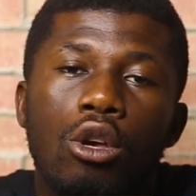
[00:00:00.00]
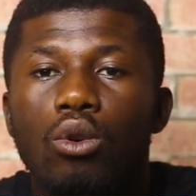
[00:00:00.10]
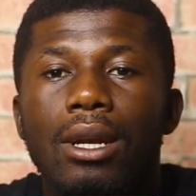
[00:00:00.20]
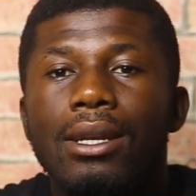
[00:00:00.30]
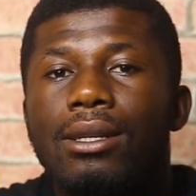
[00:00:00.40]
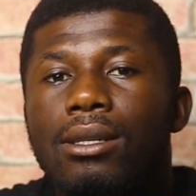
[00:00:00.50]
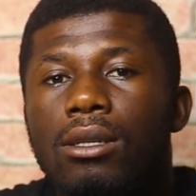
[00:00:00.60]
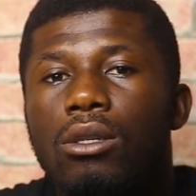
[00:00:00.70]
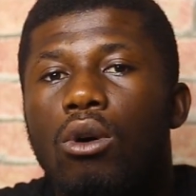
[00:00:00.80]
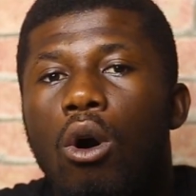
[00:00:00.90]
So the
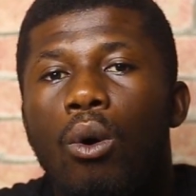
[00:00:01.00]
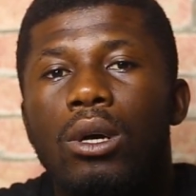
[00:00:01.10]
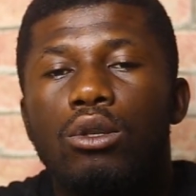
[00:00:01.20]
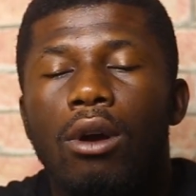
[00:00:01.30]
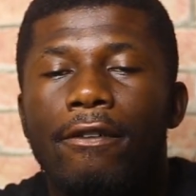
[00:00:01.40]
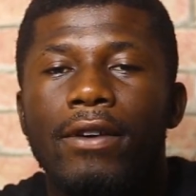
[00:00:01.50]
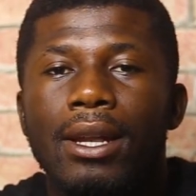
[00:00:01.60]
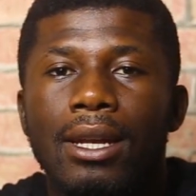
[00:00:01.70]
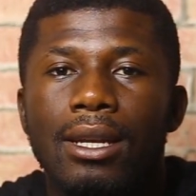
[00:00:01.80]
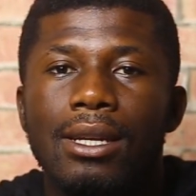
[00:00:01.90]
details or what you have
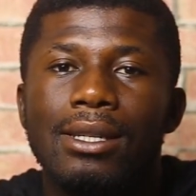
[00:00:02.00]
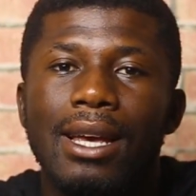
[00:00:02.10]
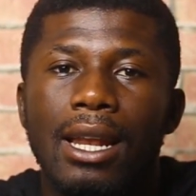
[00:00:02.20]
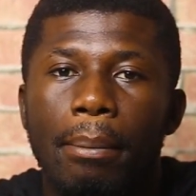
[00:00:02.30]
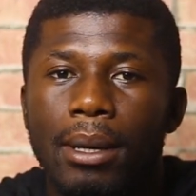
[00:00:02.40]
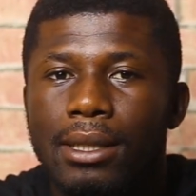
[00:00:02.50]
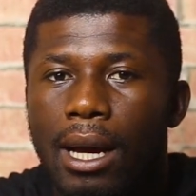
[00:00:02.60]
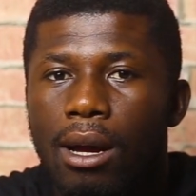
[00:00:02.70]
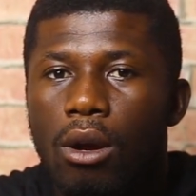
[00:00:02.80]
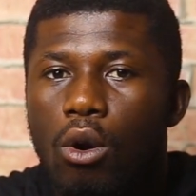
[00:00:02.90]
hidden inside the
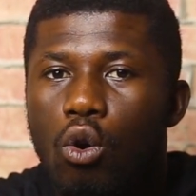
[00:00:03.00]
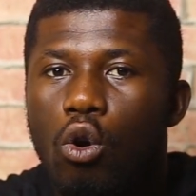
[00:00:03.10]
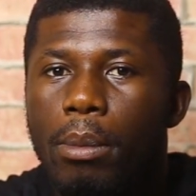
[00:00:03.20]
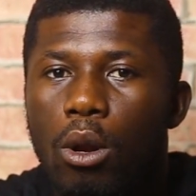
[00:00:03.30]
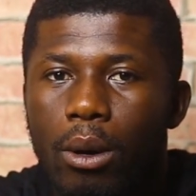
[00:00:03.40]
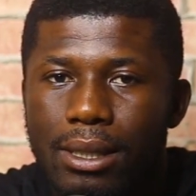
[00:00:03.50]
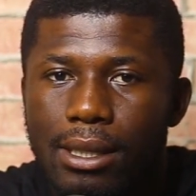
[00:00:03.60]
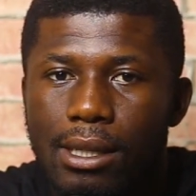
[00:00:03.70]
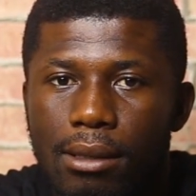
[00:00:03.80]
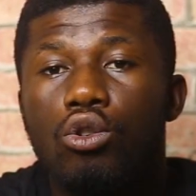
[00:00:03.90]
picture will be
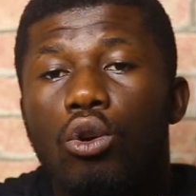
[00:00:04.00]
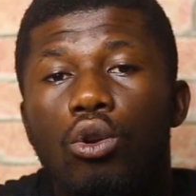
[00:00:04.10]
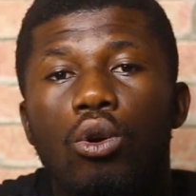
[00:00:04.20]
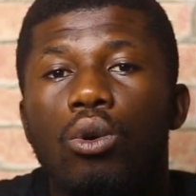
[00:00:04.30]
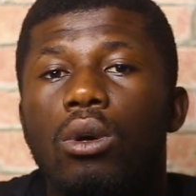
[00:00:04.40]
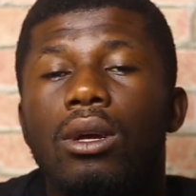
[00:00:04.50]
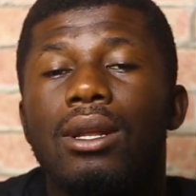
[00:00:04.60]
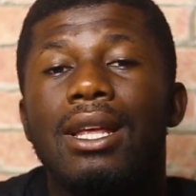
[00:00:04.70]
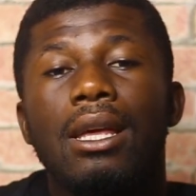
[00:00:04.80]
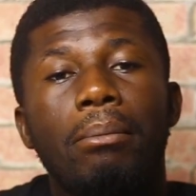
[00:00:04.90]
lost. So no,
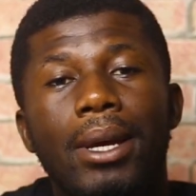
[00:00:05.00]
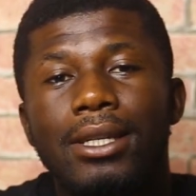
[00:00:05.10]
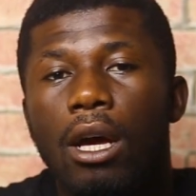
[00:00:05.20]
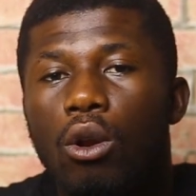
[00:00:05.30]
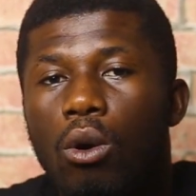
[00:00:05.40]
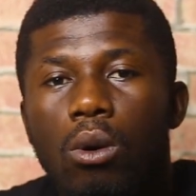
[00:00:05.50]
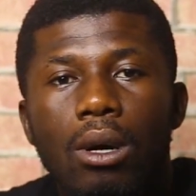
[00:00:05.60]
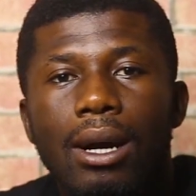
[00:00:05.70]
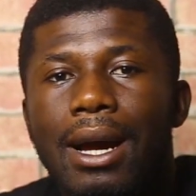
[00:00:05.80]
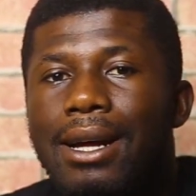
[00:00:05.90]
the image
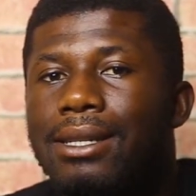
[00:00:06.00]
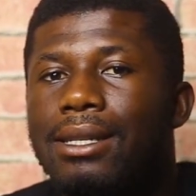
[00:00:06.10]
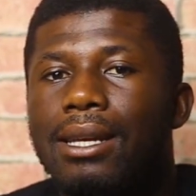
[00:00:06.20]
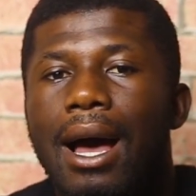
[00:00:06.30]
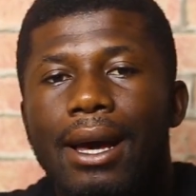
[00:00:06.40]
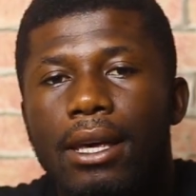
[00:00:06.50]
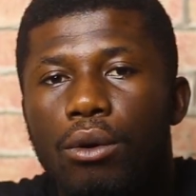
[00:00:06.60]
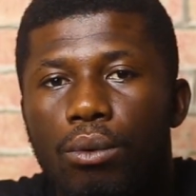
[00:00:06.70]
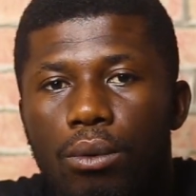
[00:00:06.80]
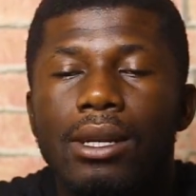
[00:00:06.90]
alone can't hack
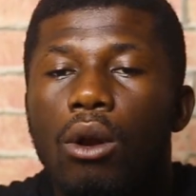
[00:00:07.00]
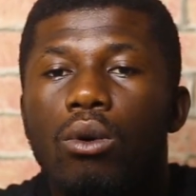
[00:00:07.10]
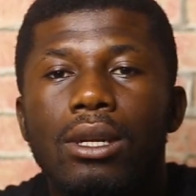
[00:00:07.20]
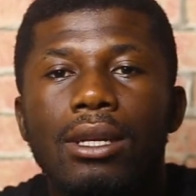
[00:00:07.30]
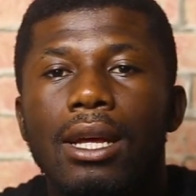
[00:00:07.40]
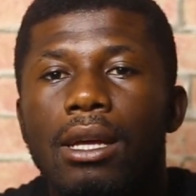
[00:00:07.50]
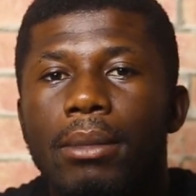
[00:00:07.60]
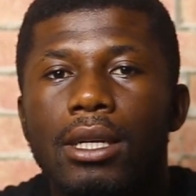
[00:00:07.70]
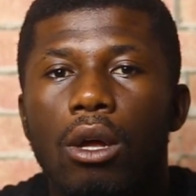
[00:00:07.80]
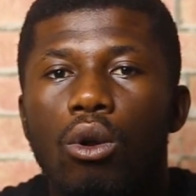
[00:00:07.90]
you. Downloading the
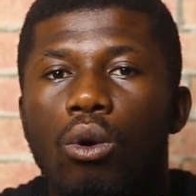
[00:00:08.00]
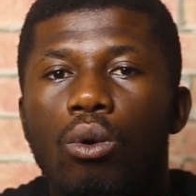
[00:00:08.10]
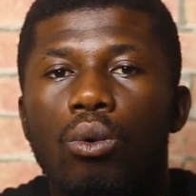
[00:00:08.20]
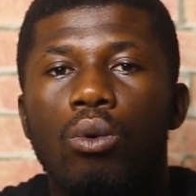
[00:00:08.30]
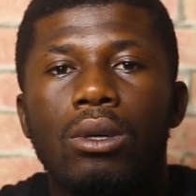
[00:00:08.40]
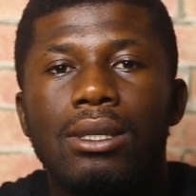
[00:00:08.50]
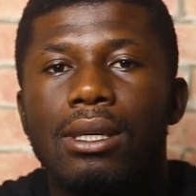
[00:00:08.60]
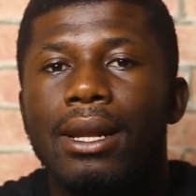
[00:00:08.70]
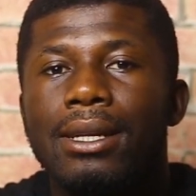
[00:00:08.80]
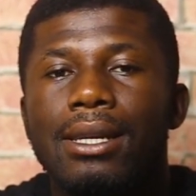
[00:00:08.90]
image alone
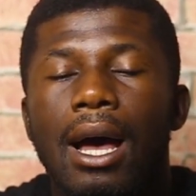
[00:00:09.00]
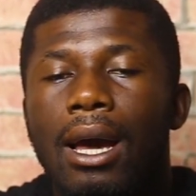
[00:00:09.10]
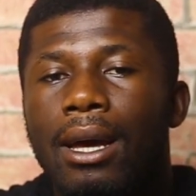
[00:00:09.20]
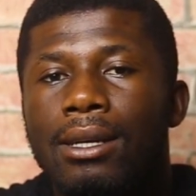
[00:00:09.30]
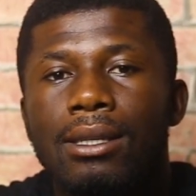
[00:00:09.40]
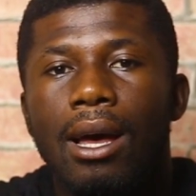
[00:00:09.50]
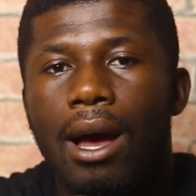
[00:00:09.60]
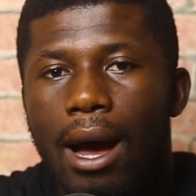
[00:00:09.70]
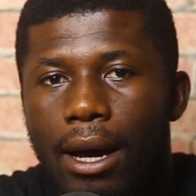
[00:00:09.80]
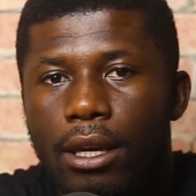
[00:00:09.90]
won't let hackers
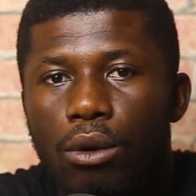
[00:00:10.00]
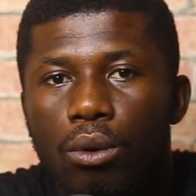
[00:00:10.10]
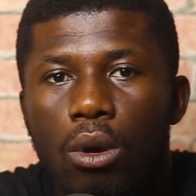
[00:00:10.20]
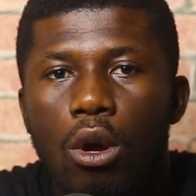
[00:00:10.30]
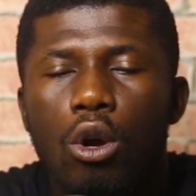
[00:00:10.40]
hack you.